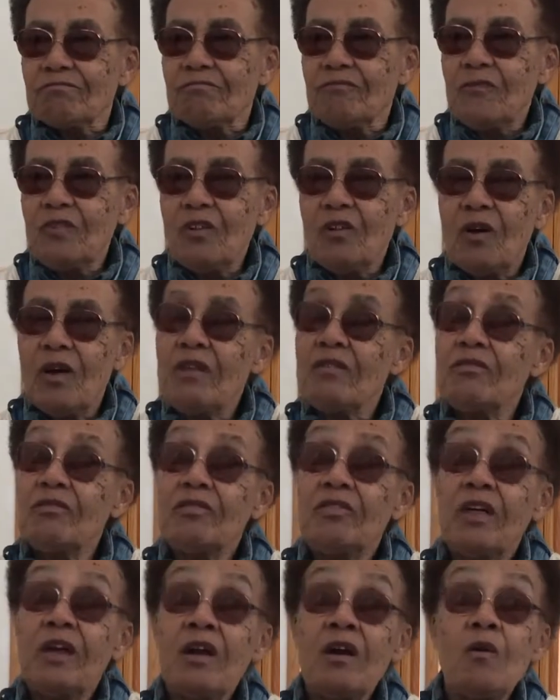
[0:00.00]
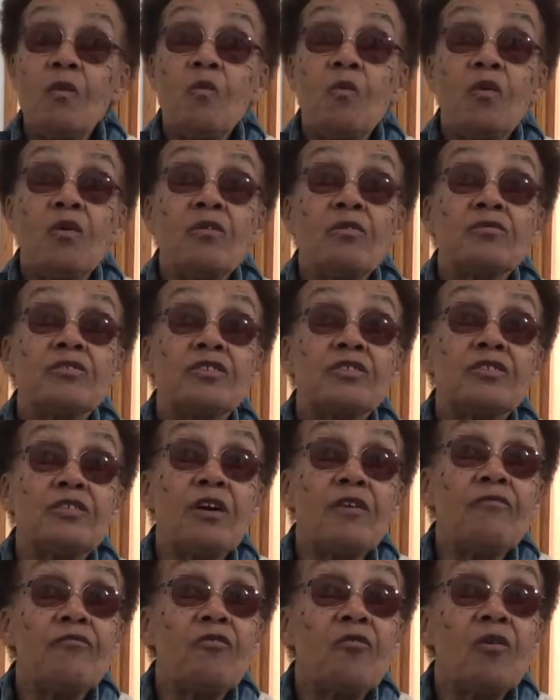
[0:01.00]
And there were
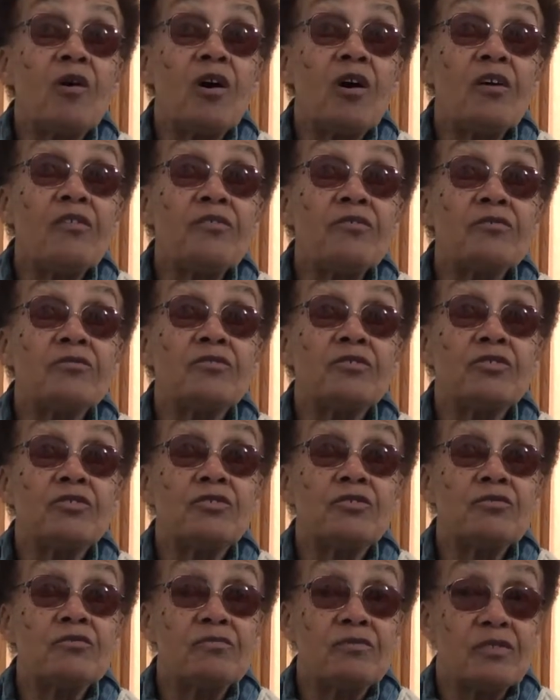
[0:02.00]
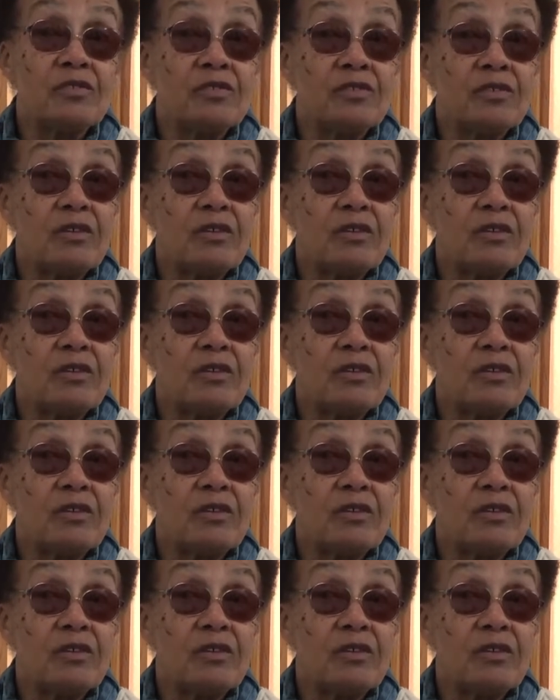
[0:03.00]
several other students